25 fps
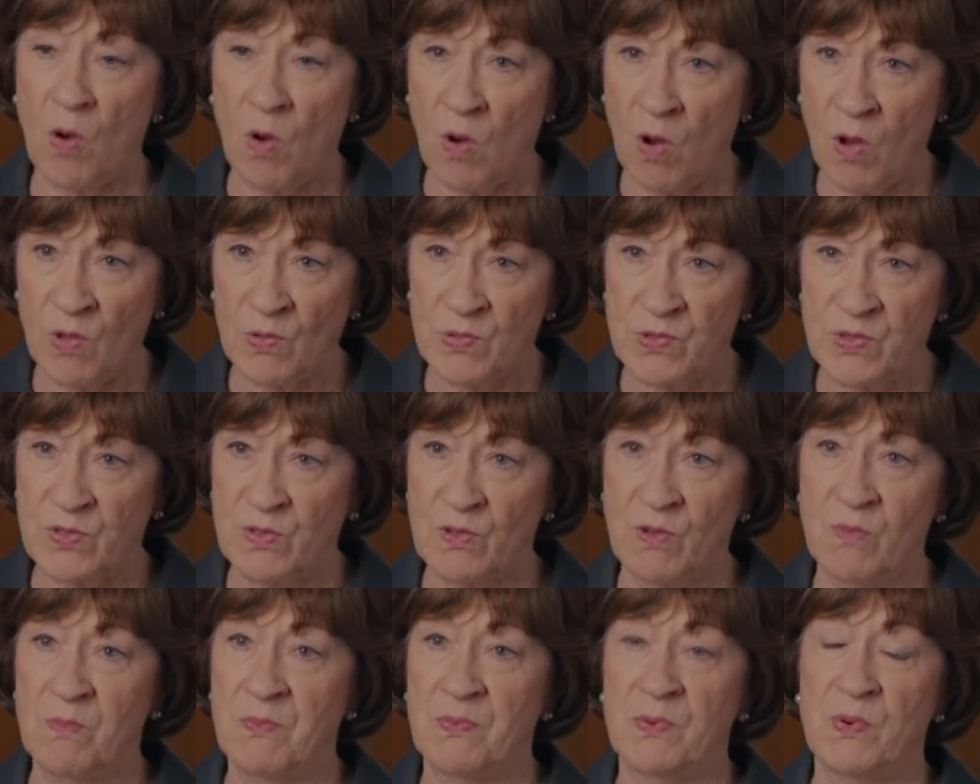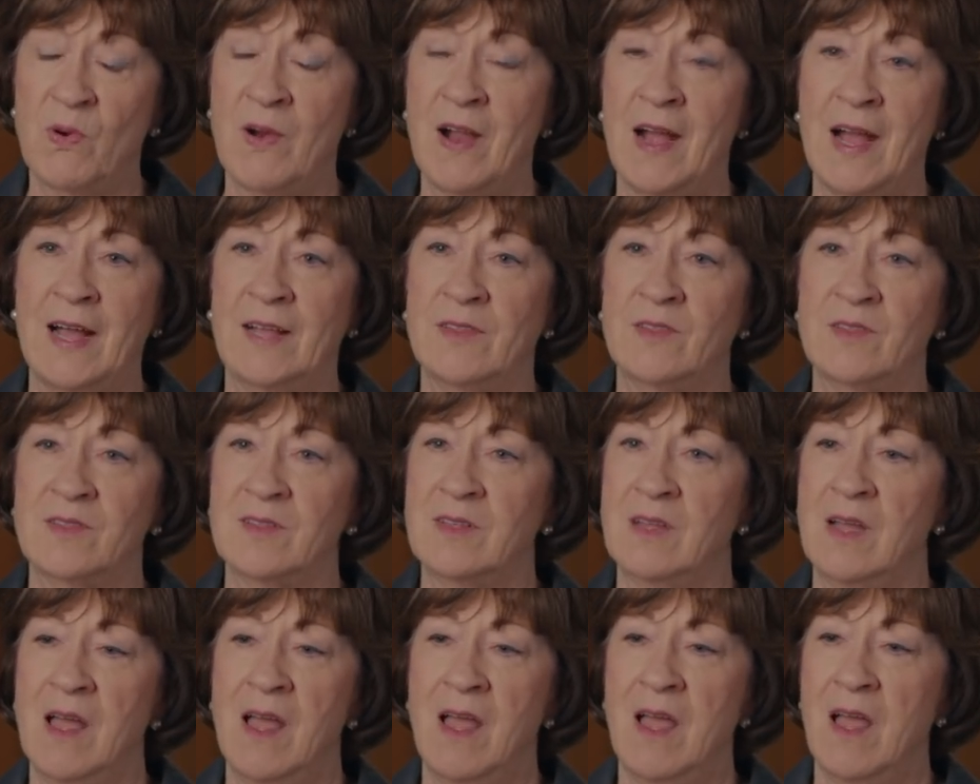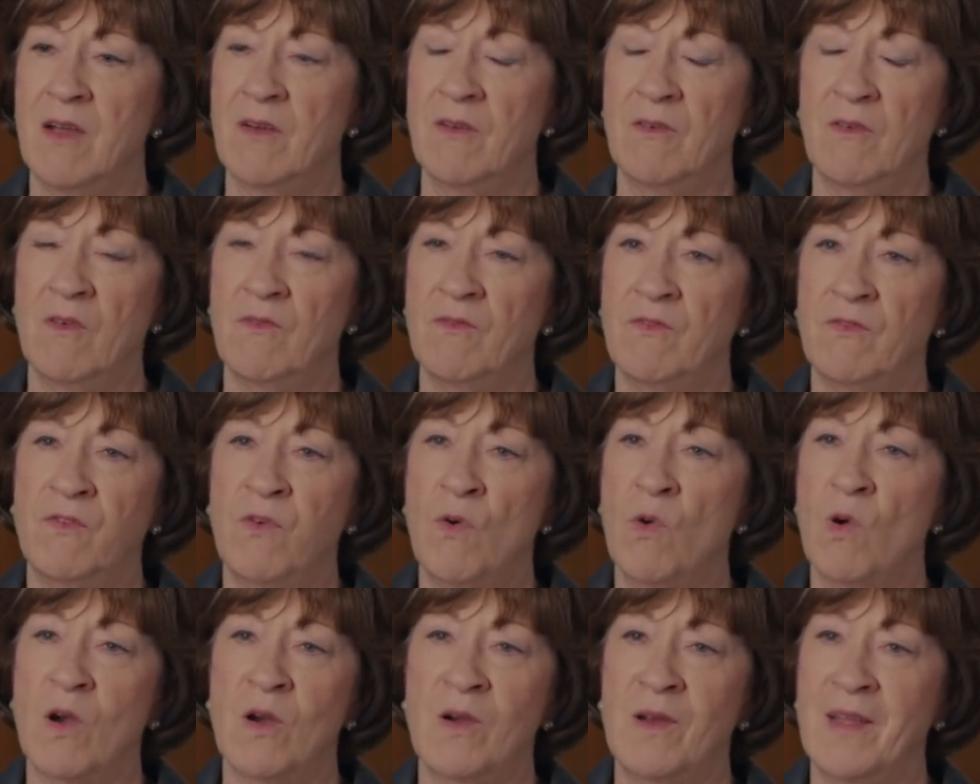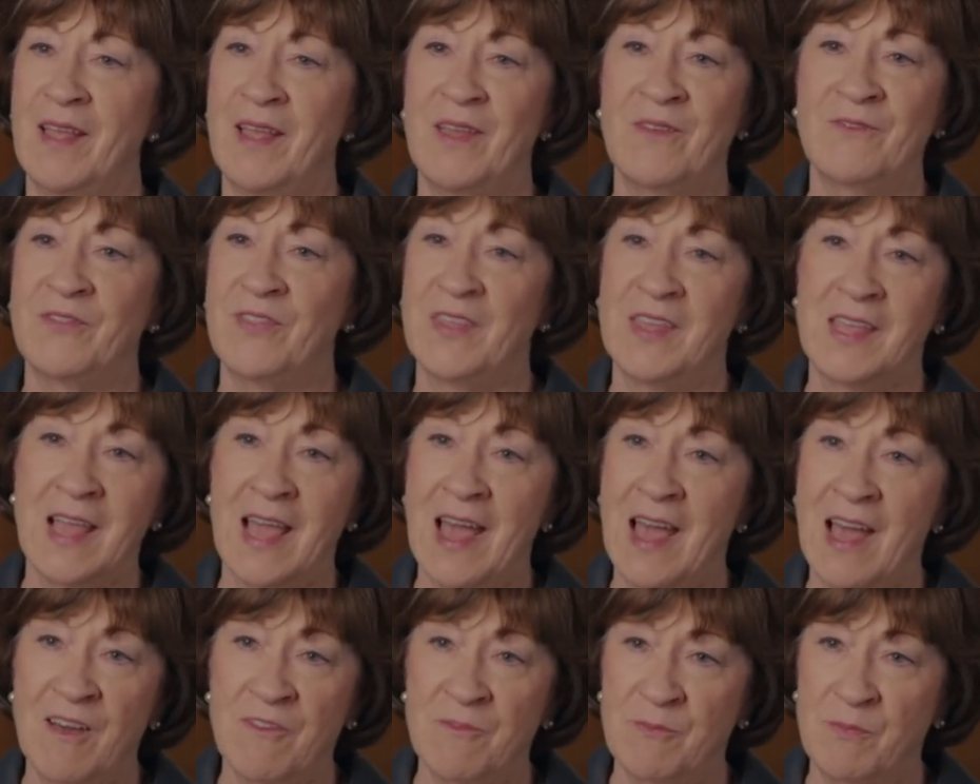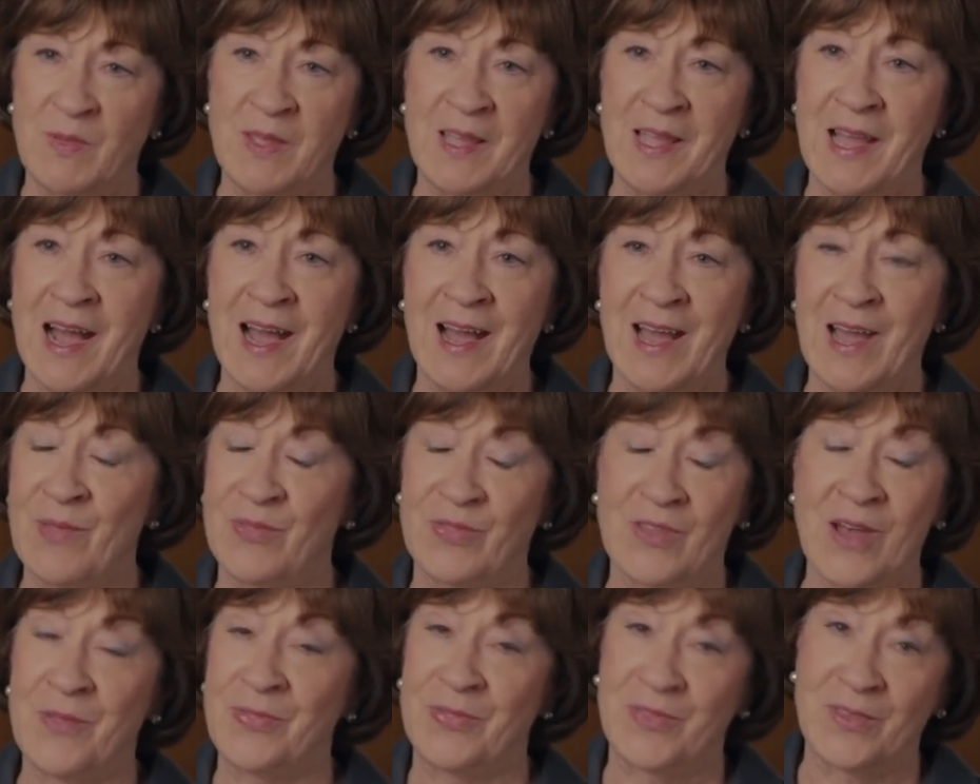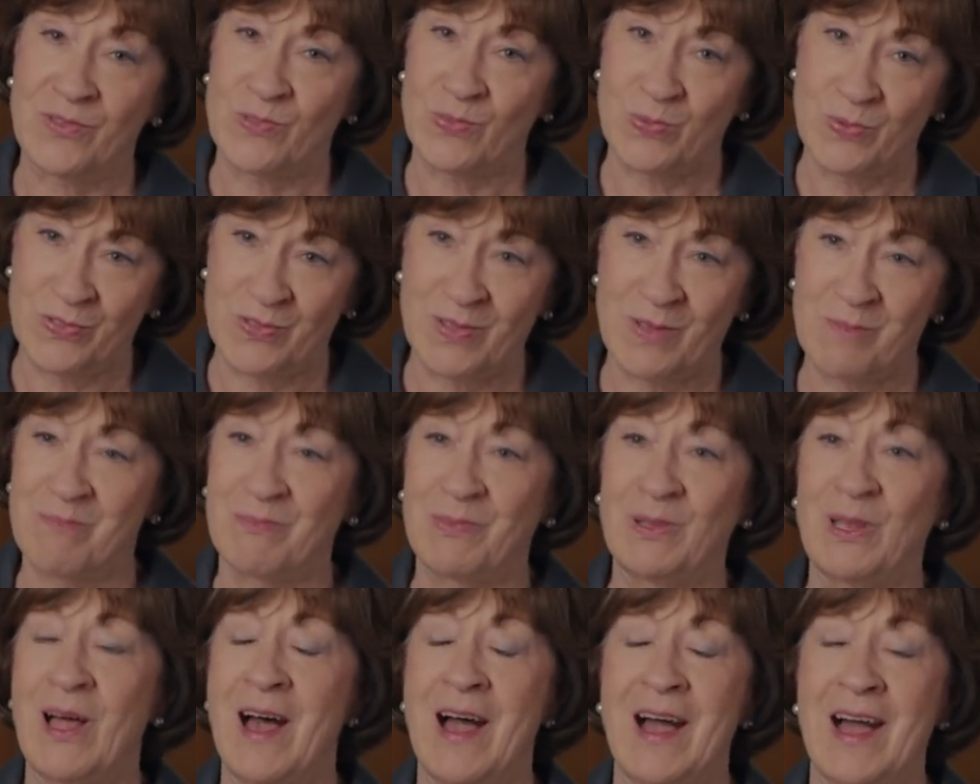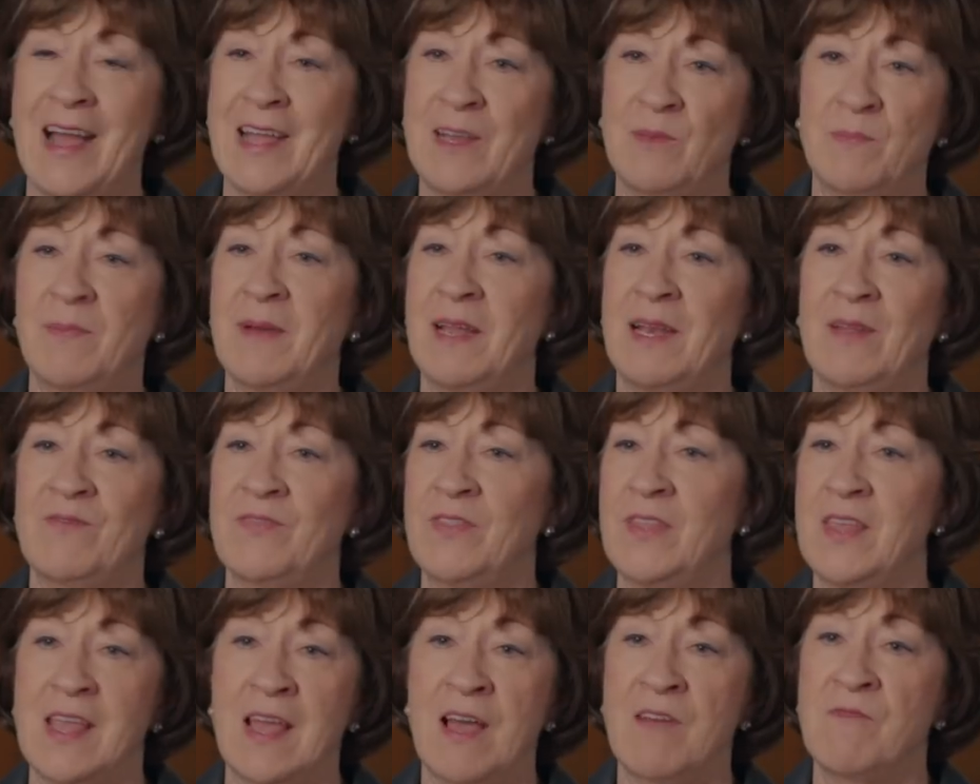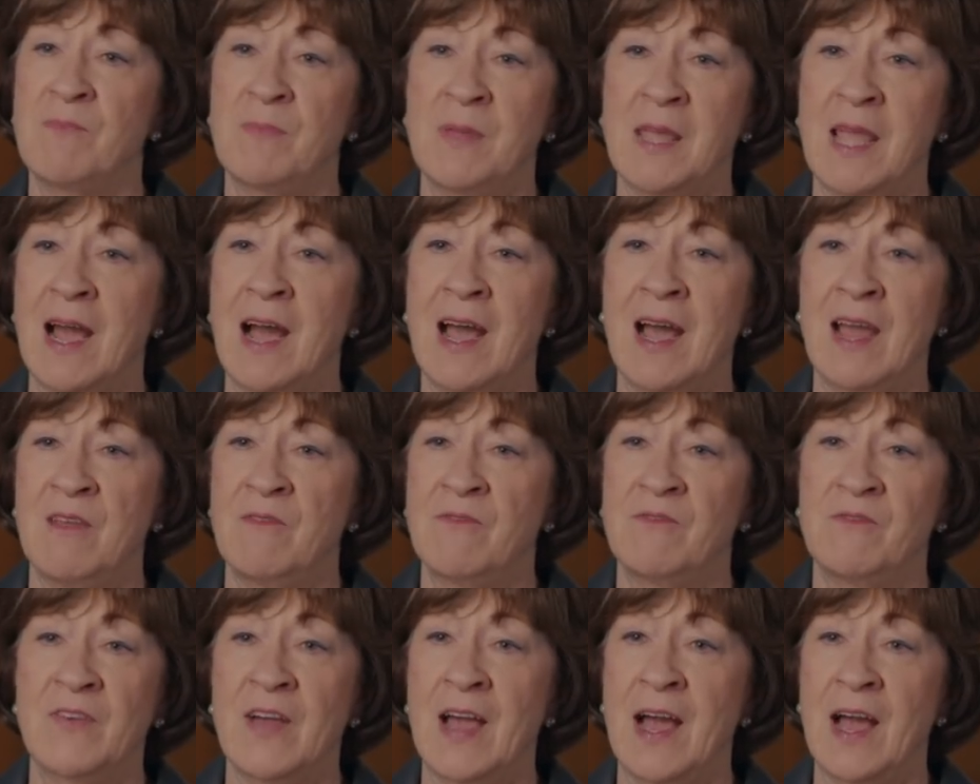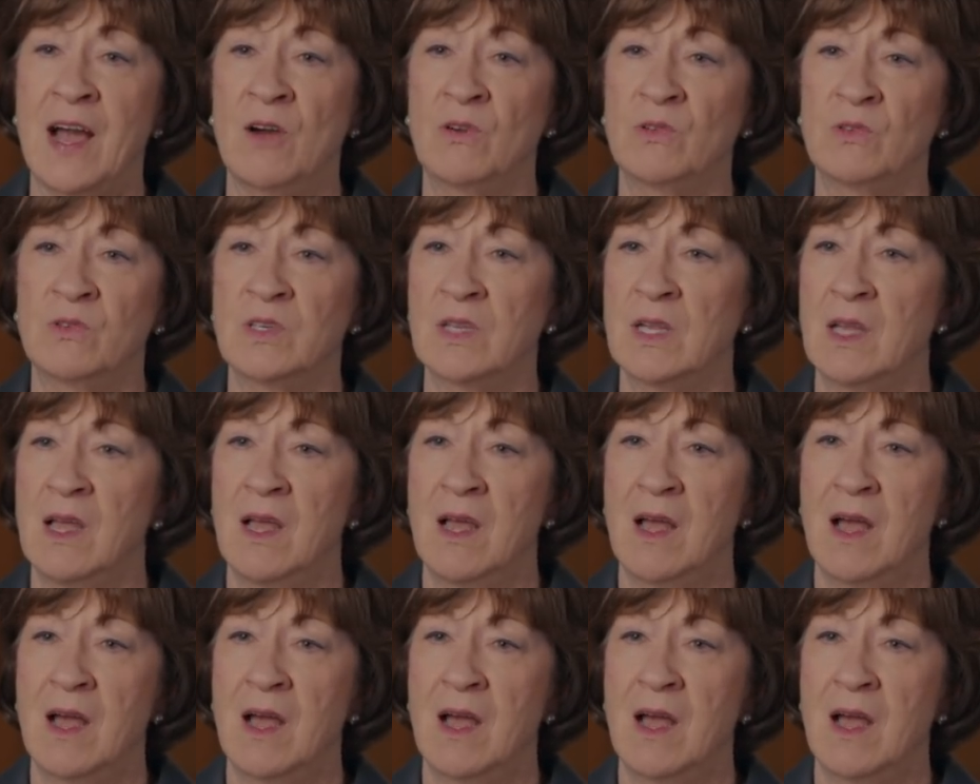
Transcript: also pressed for if the FBI, I thought this was implied, but if the FBI found